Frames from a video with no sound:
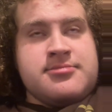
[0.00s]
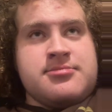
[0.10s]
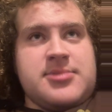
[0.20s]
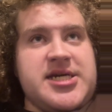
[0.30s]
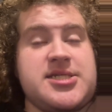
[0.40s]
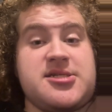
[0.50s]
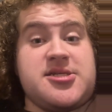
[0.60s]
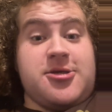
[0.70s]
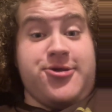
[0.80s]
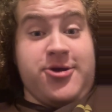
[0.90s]
Like, it's
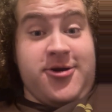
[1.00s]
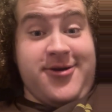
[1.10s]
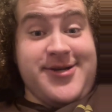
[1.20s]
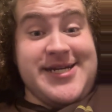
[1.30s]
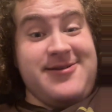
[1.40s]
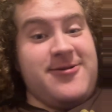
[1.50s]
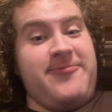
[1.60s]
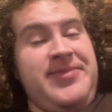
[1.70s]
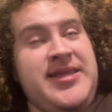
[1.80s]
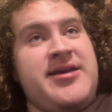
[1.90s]
his third year.
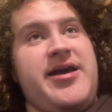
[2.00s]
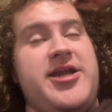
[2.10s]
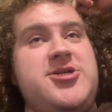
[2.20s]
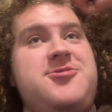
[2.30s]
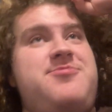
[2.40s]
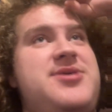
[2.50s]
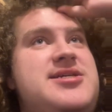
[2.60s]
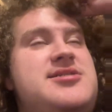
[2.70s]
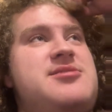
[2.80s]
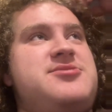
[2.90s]
And he's shown big
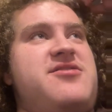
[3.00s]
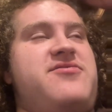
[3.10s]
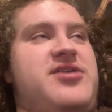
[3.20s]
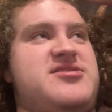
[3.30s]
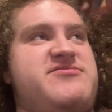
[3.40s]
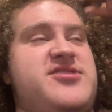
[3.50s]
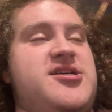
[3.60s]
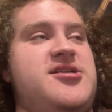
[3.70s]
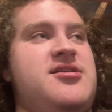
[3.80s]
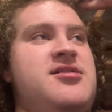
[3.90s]
steps offensively.